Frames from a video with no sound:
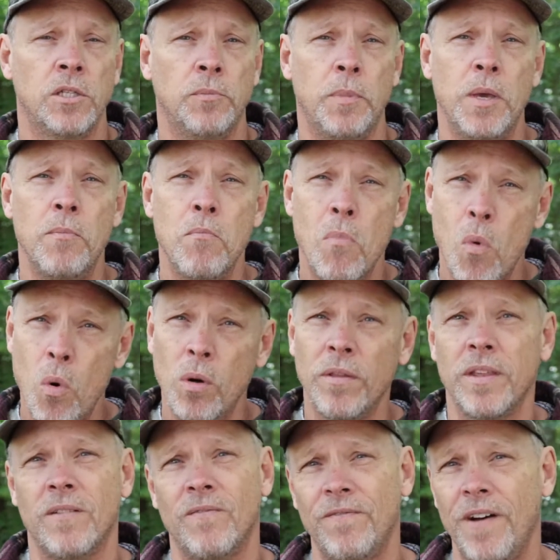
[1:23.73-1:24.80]
to be more
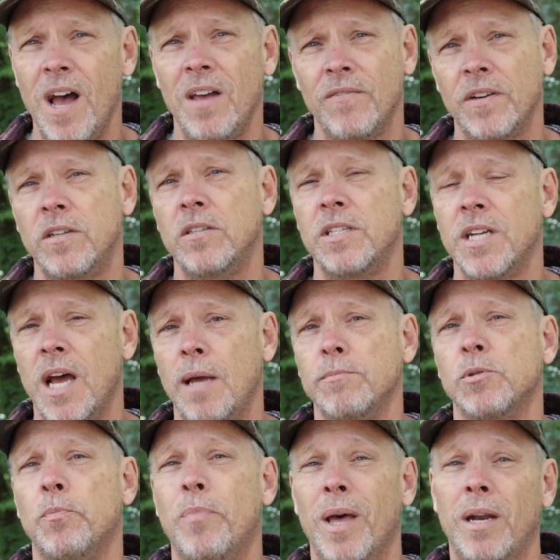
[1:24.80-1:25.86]
than 500
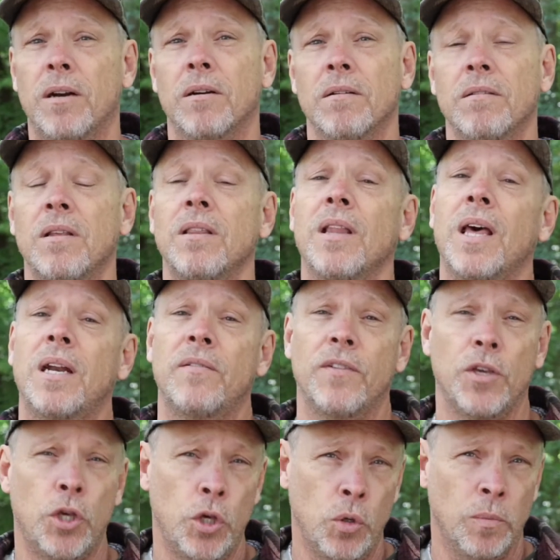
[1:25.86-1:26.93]
times better than that of
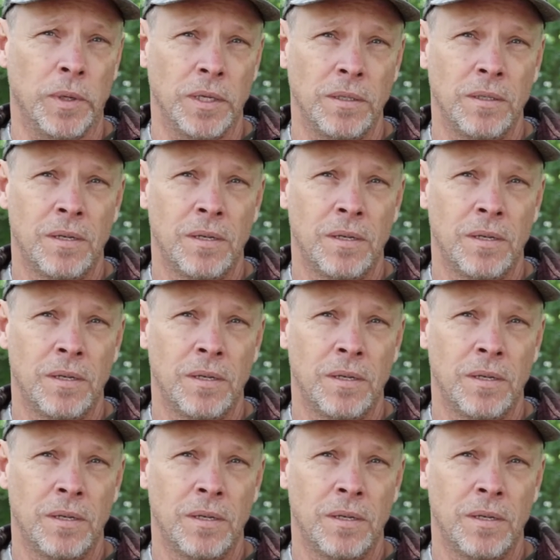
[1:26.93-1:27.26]
a human.